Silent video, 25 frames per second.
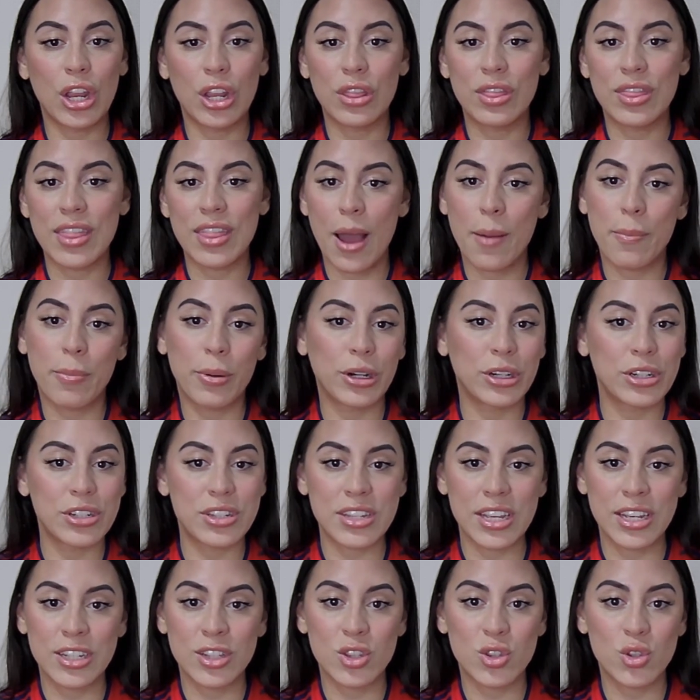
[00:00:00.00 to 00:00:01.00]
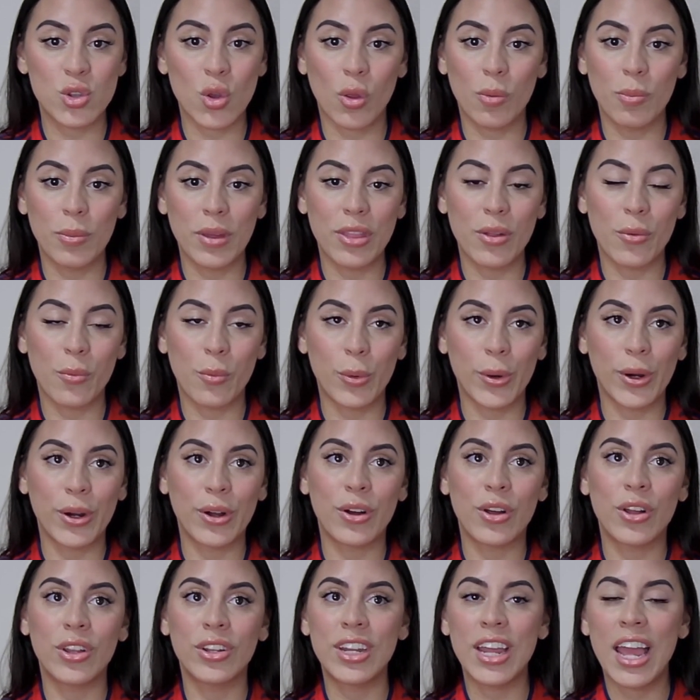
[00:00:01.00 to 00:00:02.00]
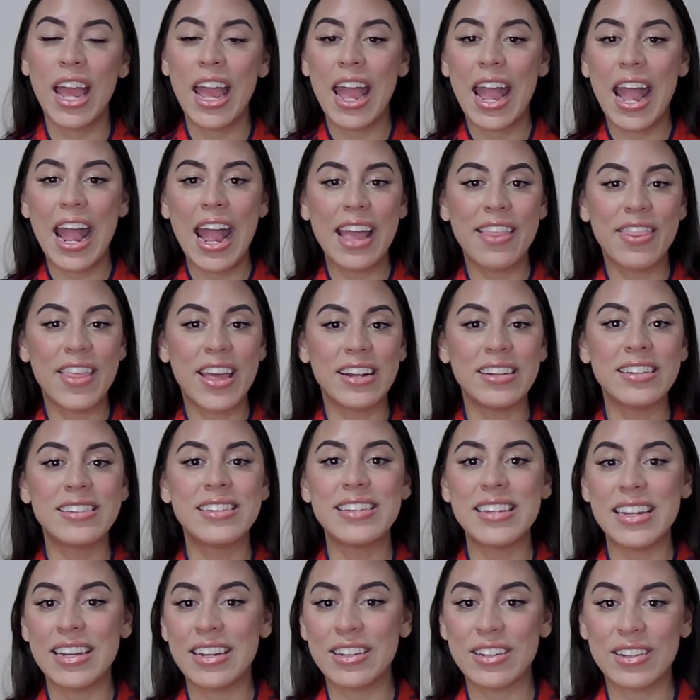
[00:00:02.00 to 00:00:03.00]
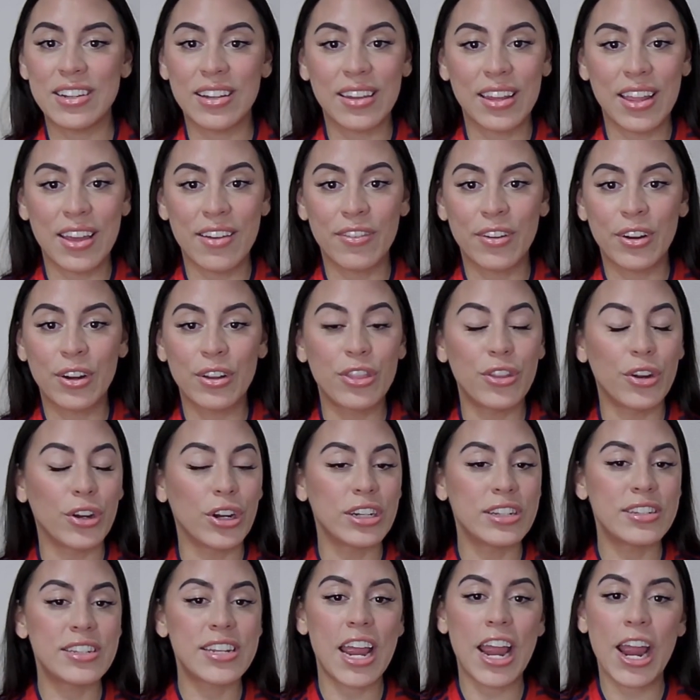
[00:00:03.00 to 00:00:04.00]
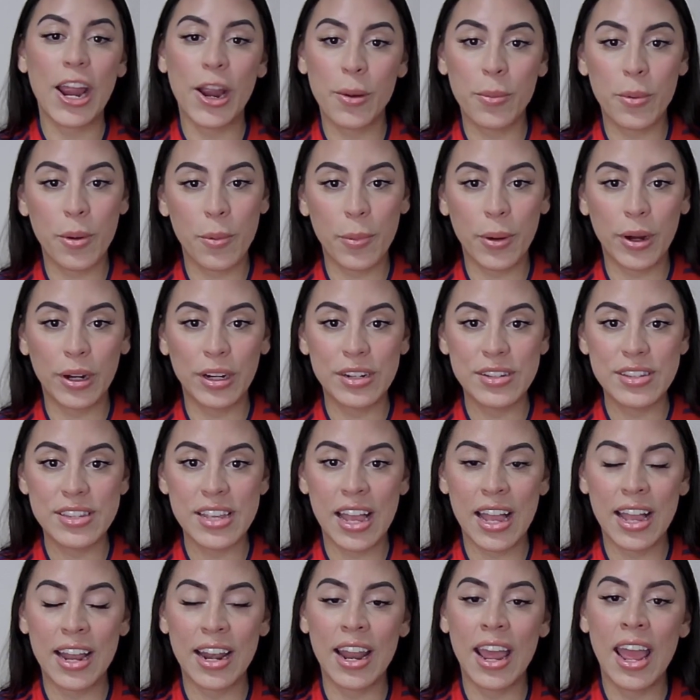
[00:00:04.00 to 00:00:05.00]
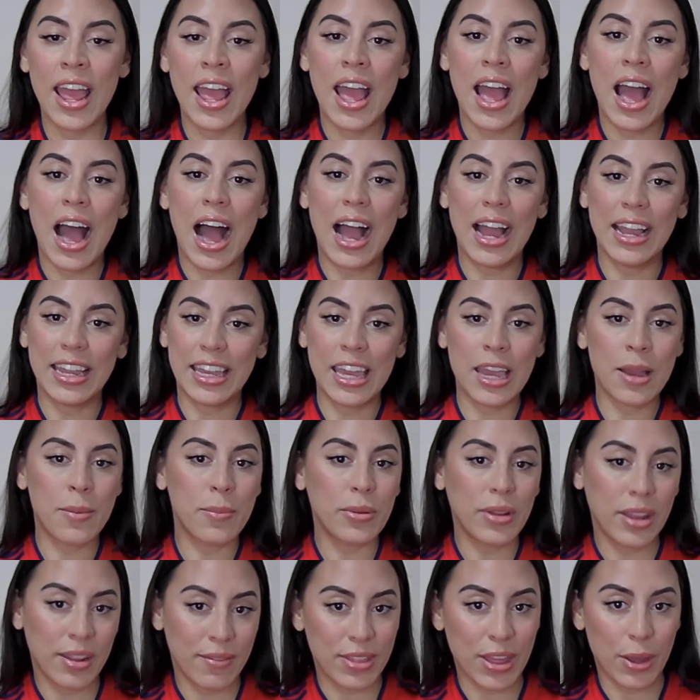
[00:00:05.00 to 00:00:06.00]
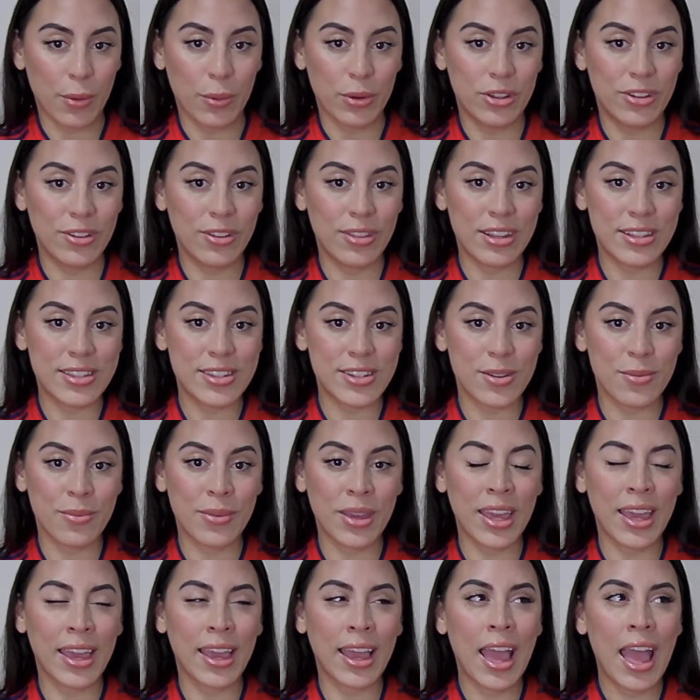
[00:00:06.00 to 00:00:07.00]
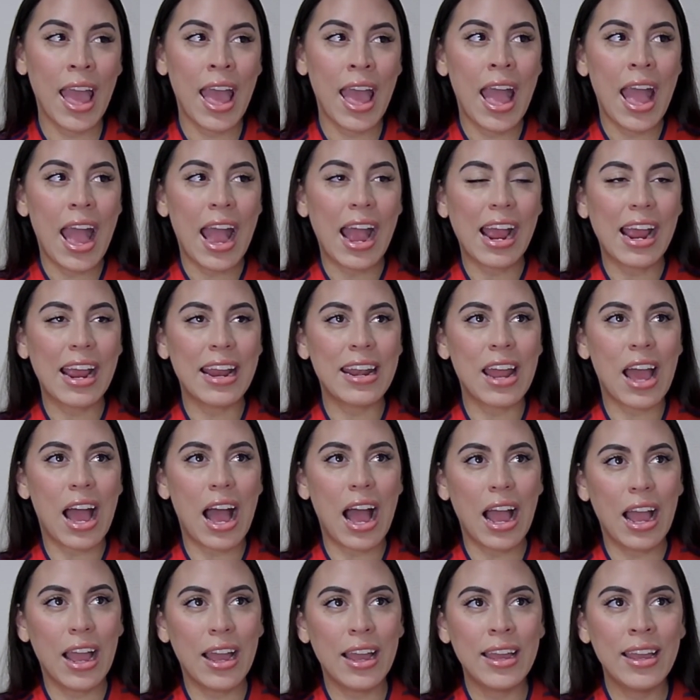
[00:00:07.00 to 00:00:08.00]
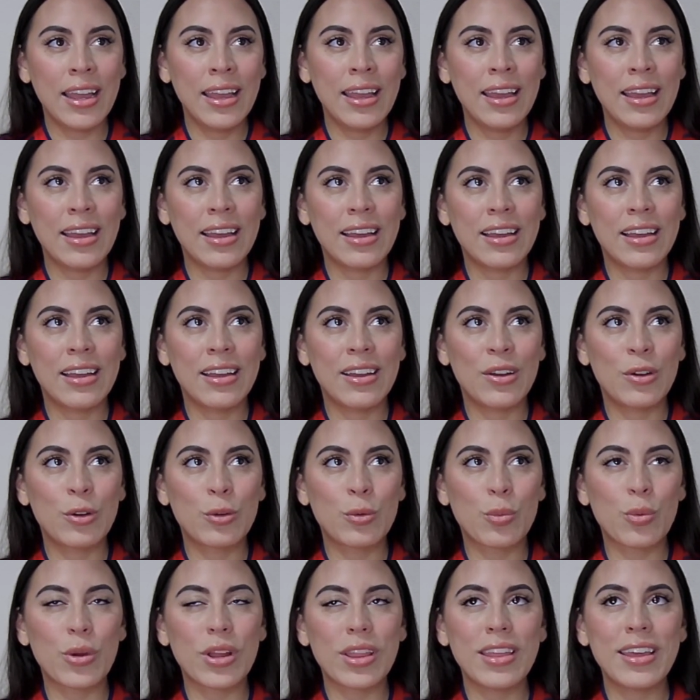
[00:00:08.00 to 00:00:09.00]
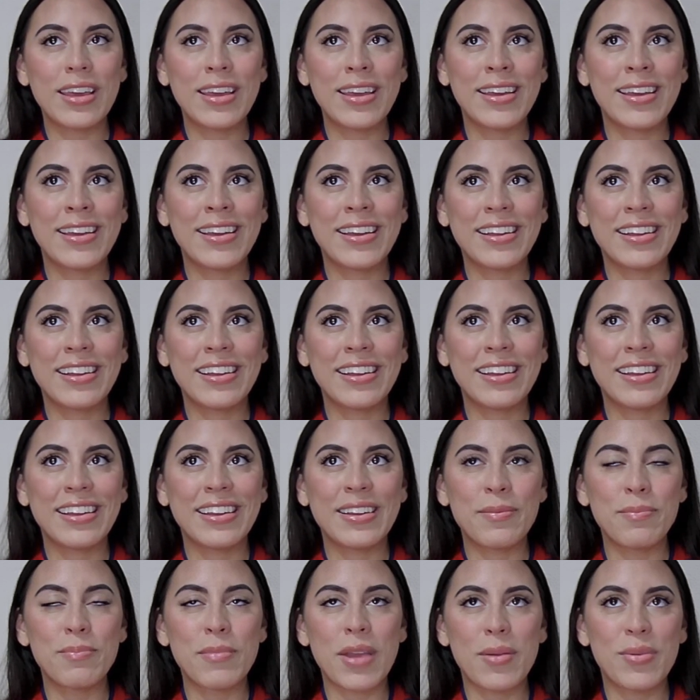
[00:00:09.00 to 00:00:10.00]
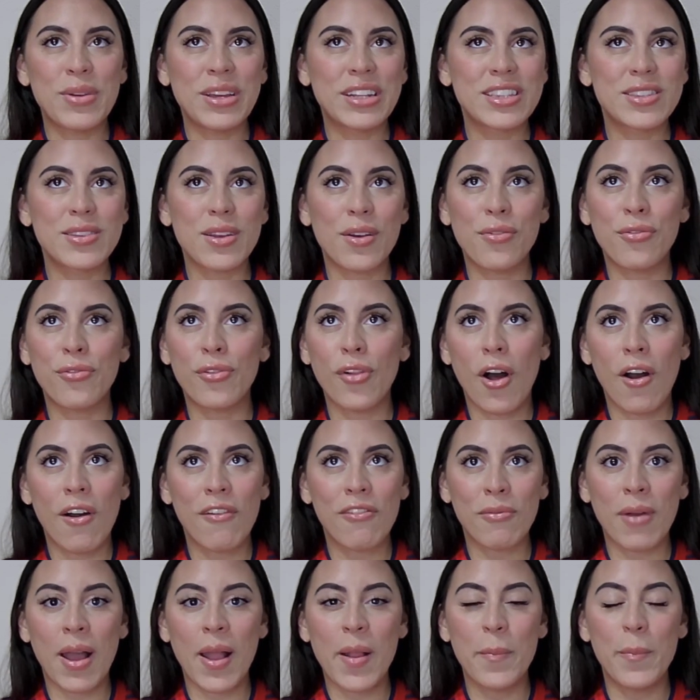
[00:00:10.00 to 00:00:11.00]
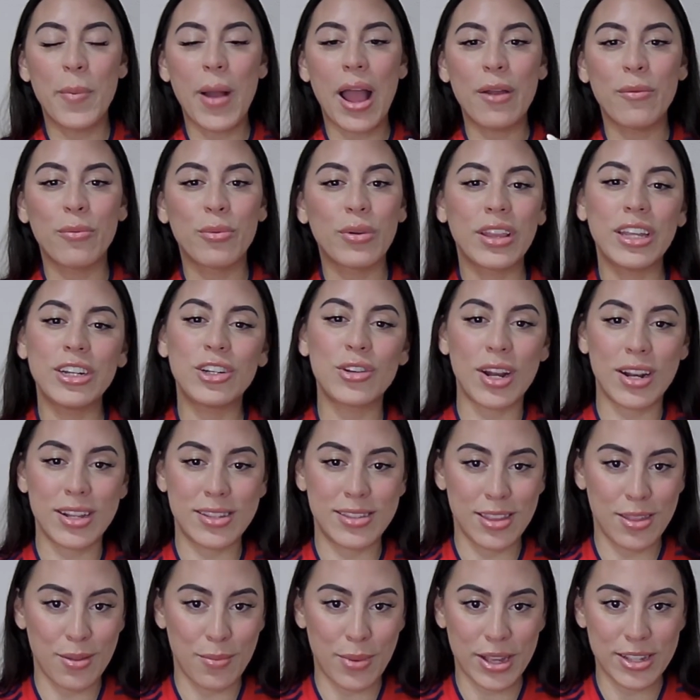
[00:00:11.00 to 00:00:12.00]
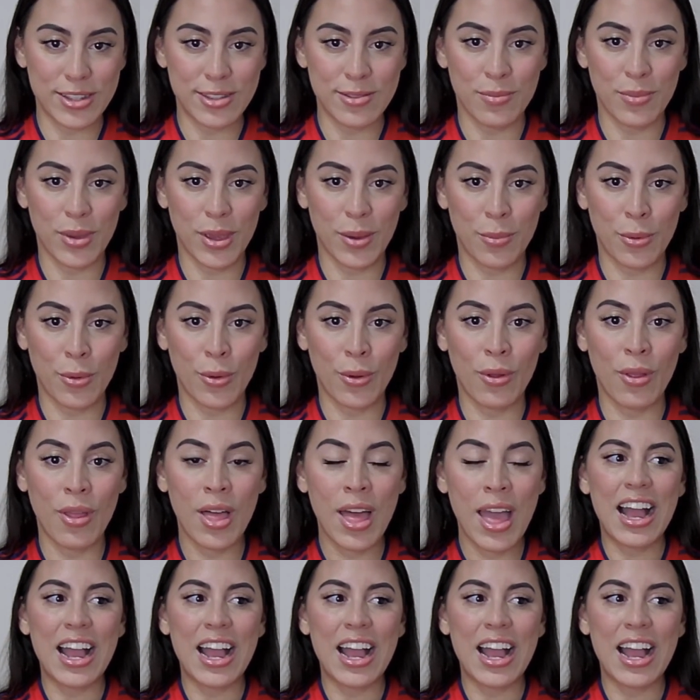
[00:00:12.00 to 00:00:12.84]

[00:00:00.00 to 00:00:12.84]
that person sold me the world and then didn't deliver they're a terrible person i can't believe they would do this to me and i really maybe it's a flaw of mine, but I really try to see the best in people.